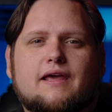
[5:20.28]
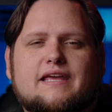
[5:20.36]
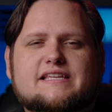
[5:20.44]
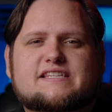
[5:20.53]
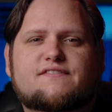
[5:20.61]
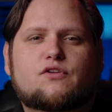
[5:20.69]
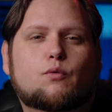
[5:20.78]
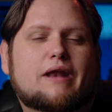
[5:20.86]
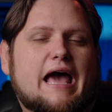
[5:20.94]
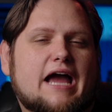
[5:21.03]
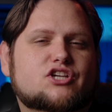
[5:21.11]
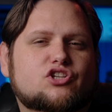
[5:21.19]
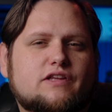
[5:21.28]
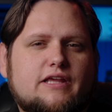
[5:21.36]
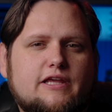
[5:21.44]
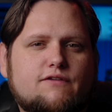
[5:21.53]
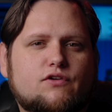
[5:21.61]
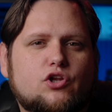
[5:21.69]
is if you would actually
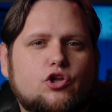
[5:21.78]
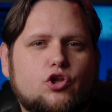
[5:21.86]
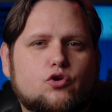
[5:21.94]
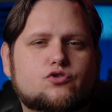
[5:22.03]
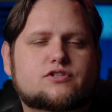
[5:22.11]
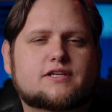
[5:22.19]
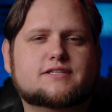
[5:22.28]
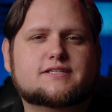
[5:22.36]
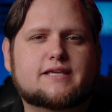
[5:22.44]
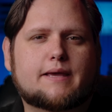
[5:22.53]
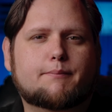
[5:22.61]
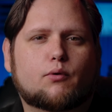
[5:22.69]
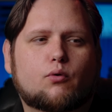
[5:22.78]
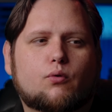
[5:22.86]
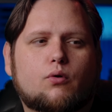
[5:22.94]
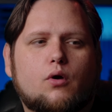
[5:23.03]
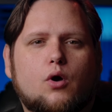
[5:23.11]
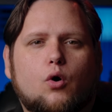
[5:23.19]
even use this
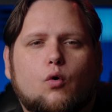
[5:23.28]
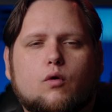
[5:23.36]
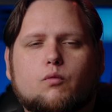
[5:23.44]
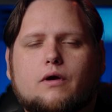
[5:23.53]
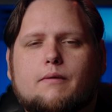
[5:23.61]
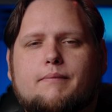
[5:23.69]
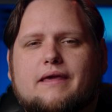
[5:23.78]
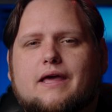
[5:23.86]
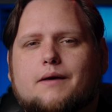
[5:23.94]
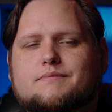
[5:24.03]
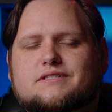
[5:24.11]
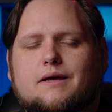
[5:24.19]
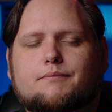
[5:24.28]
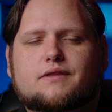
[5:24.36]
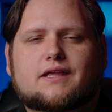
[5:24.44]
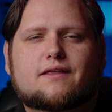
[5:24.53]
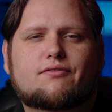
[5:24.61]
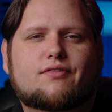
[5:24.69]
gimbal, or would it become
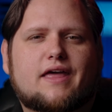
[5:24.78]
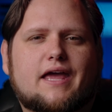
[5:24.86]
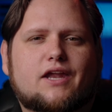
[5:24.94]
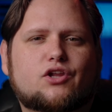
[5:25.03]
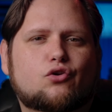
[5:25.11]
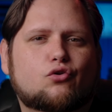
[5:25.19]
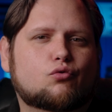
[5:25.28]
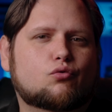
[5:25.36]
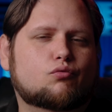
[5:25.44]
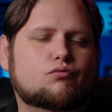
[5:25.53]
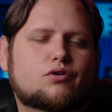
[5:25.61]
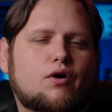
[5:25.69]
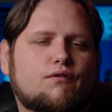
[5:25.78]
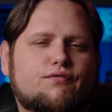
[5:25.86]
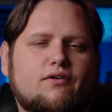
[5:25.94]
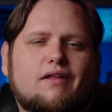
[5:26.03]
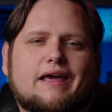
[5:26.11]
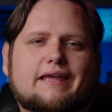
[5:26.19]
something that you don't
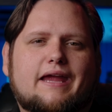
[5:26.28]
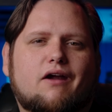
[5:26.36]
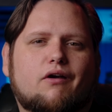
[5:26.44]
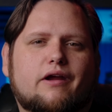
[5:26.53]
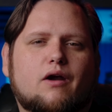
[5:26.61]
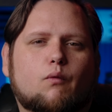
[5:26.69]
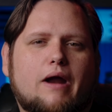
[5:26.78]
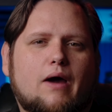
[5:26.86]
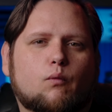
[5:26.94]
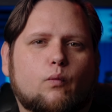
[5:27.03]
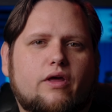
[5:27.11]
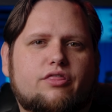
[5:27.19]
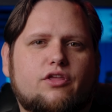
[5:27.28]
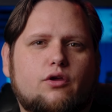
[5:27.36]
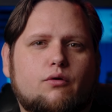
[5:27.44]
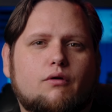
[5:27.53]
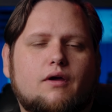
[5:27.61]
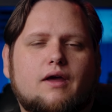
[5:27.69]
feel like carrying around with
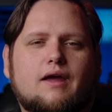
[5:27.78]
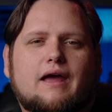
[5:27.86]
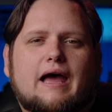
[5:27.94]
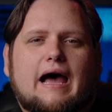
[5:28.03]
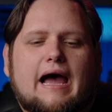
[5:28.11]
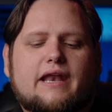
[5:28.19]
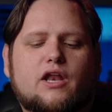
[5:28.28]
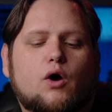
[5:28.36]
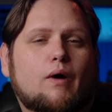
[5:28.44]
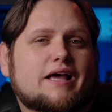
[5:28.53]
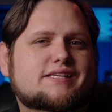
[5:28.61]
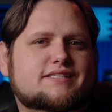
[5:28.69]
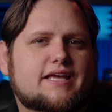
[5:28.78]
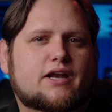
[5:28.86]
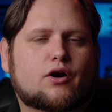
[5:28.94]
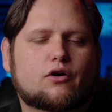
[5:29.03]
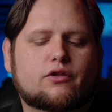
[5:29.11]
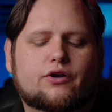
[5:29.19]
you? I know I said
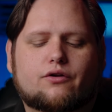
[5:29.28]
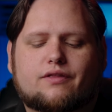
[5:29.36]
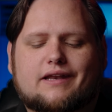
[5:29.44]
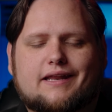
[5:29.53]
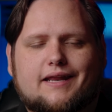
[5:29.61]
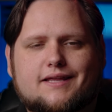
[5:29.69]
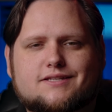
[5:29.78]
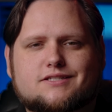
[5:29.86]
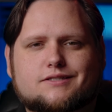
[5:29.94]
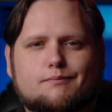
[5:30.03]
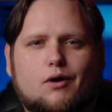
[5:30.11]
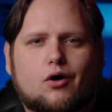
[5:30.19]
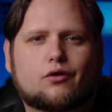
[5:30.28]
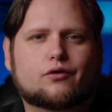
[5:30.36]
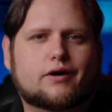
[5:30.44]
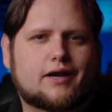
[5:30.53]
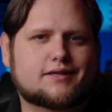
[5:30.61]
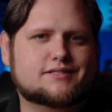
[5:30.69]
earlier that it is
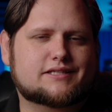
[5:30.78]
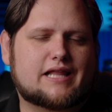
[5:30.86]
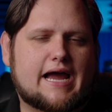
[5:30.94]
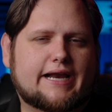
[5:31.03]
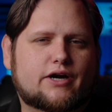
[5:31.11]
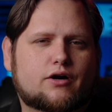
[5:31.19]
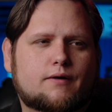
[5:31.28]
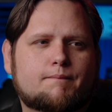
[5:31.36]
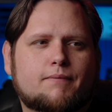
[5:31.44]
smaller and it's lighter,